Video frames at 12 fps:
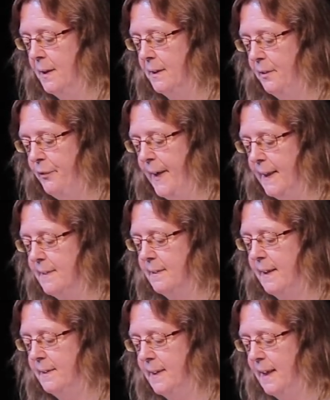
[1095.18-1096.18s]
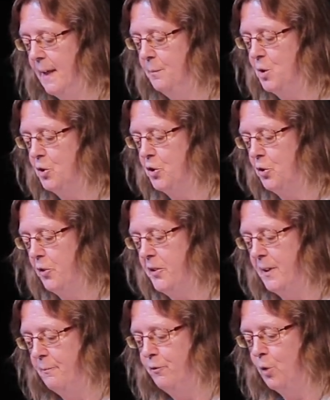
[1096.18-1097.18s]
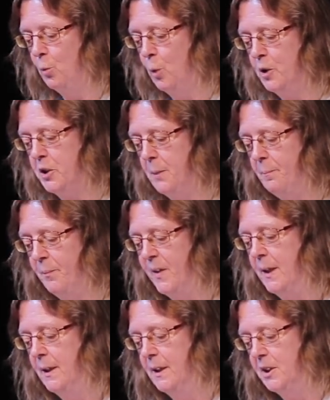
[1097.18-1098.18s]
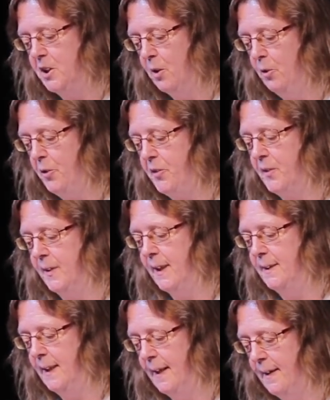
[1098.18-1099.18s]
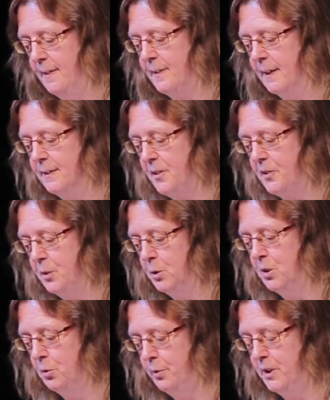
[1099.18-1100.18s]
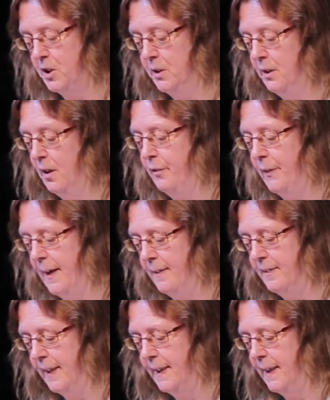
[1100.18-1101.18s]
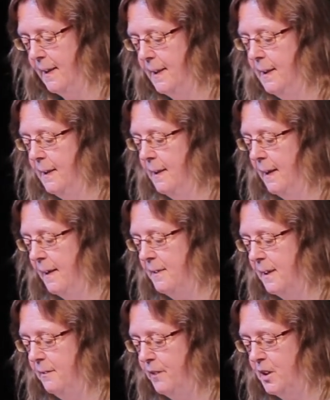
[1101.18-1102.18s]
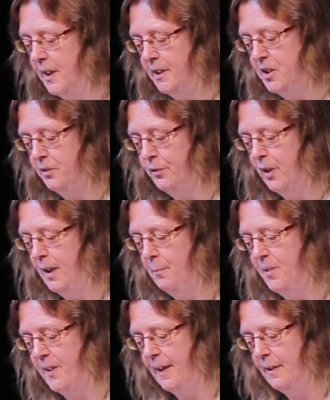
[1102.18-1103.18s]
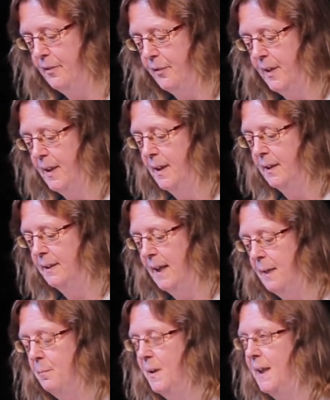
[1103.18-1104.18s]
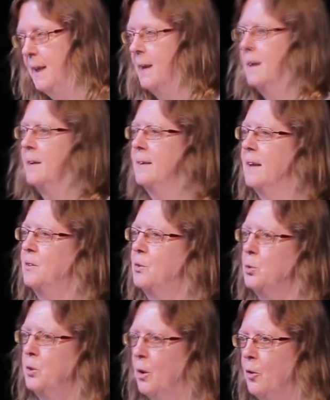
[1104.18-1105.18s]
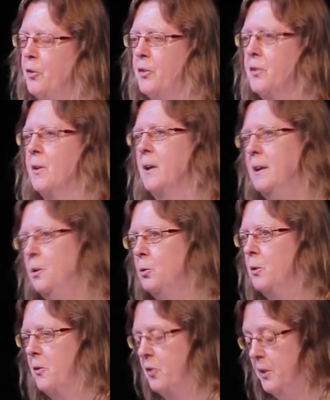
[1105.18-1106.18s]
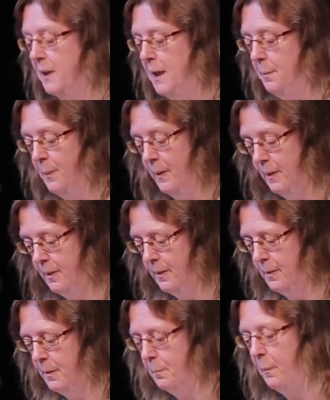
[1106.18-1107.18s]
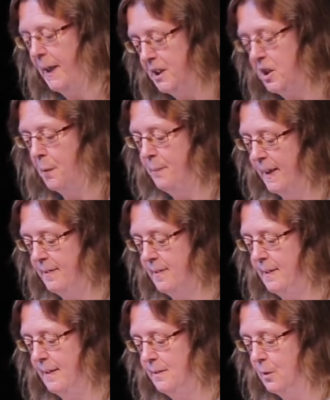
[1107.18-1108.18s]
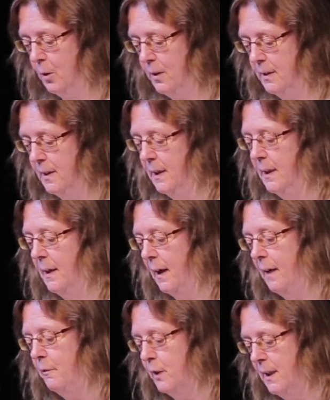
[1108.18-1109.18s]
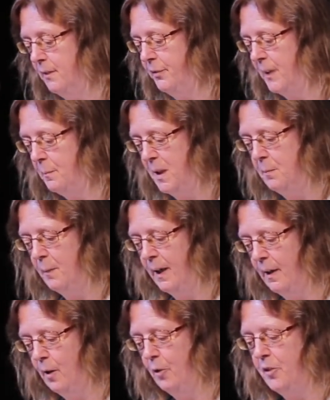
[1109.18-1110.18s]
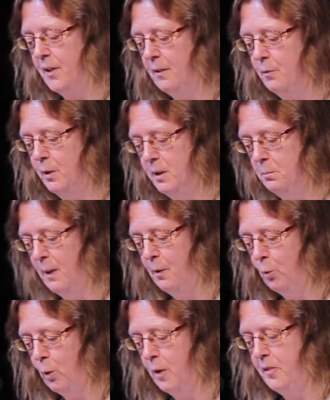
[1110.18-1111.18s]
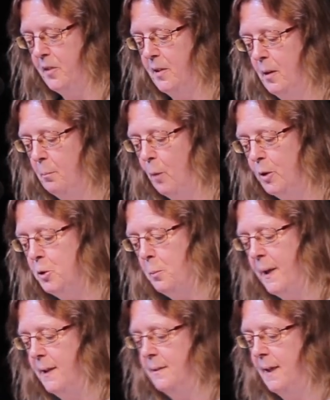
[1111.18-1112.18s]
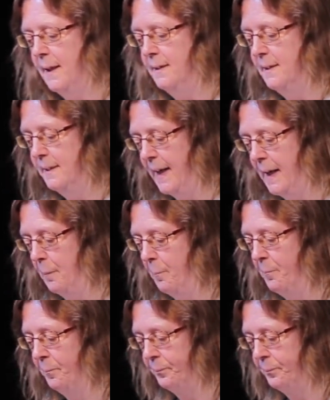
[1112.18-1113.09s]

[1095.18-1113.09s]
The fact that he came to Jerusalem for worship shows that he has understood the vision of Isaiah as invitation for himself, namely that to those eunuchs who keep my Shabbat, says God, I will give them in my house and within my walls a monument and a name.